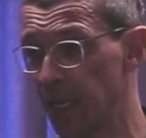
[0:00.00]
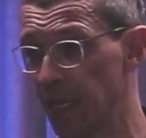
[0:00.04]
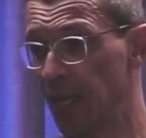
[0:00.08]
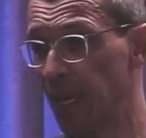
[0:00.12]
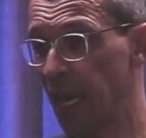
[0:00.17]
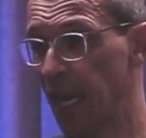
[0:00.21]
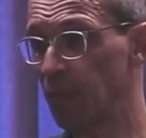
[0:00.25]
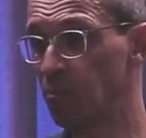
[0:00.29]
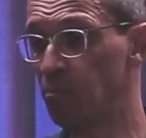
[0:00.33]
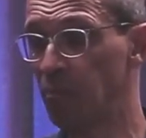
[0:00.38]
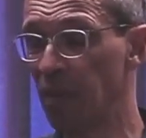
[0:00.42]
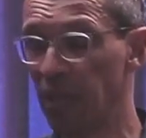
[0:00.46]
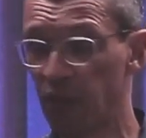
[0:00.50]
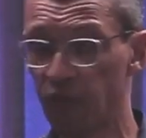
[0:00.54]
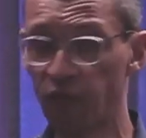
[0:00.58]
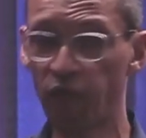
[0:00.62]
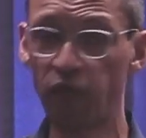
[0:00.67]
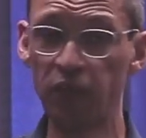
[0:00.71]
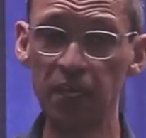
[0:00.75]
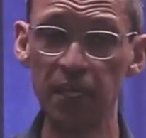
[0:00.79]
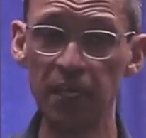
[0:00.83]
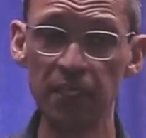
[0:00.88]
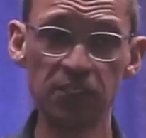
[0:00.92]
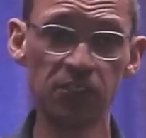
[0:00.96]
at big
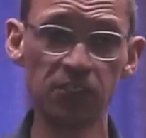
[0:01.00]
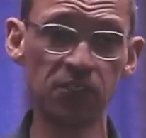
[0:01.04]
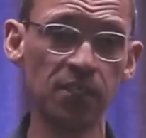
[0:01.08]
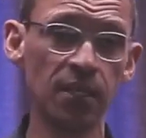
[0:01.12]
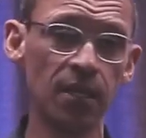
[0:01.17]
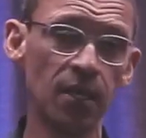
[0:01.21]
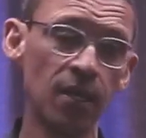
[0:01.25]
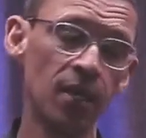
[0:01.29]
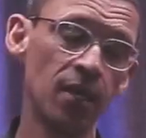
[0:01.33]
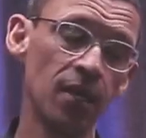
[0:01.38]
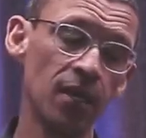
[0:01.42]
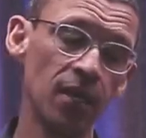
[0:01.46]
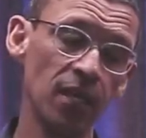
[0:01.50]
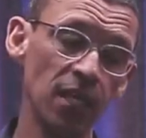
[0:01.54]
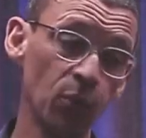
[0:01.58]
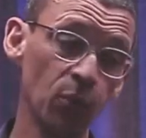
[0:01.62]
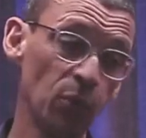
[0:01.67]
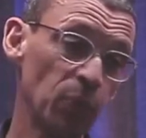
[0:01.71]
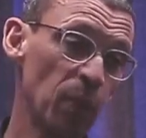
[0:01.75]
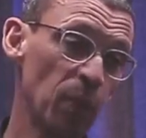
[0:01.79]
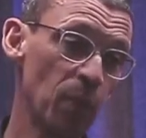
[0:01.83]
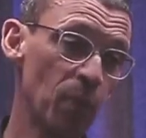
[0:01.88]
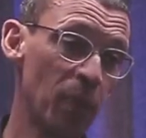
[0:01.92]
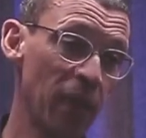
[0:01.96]
feasts. He would
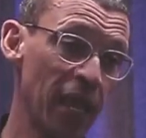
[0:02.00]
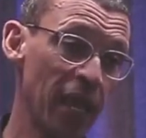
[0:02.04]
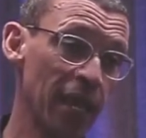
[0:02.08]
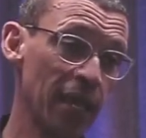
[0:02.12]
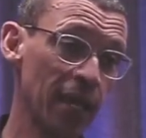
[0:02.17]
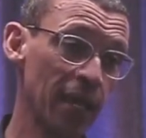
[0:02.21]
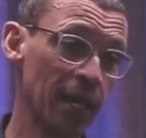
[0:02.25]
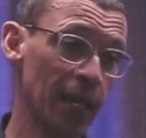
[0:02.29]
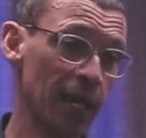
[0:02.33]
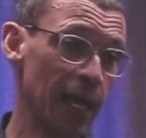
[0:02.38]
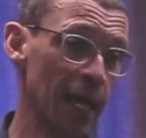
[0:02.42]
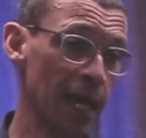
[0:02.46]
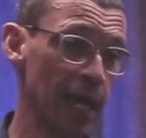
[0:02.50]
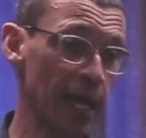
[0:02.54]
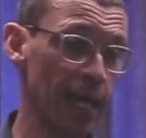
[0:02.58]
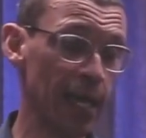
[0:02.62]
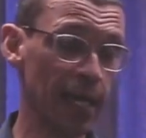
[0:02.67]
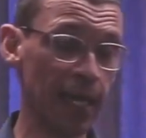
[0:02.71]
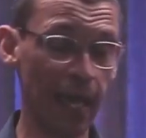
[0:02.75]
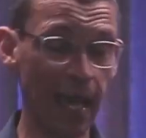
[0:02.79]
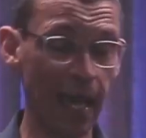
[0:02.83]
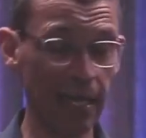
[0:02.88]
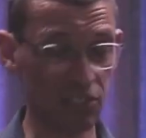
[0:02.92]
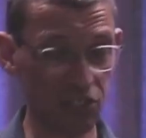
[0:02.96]
prepare a,
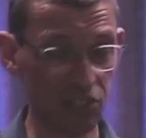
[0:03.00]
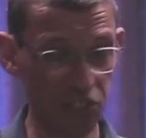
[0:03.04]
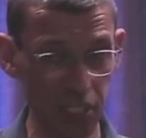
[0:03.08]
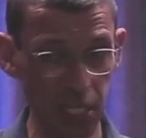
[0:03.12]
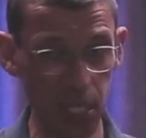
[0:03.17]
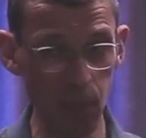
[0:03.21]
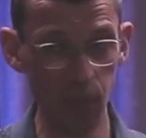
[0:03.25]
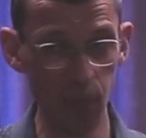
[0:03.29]
a sheep